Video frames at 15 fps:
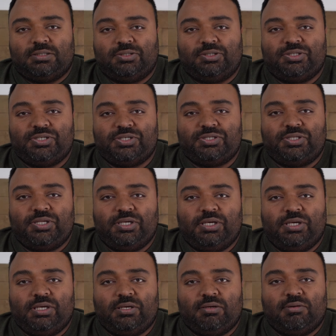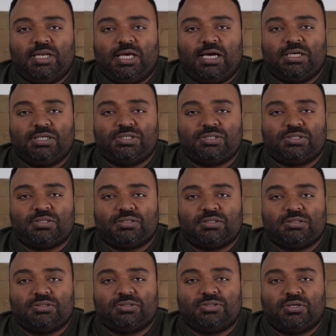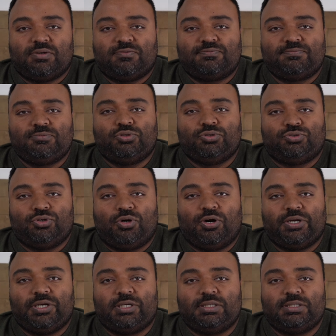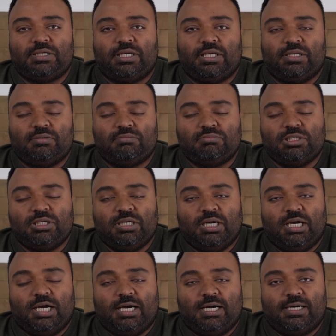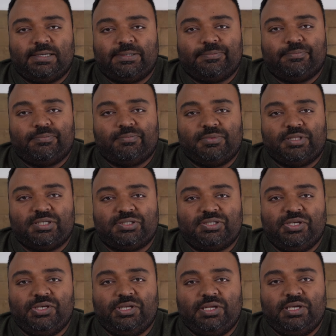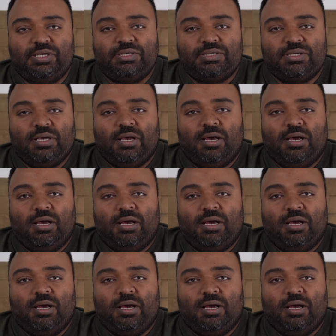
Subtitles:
this is the last sort of tutorial in the series.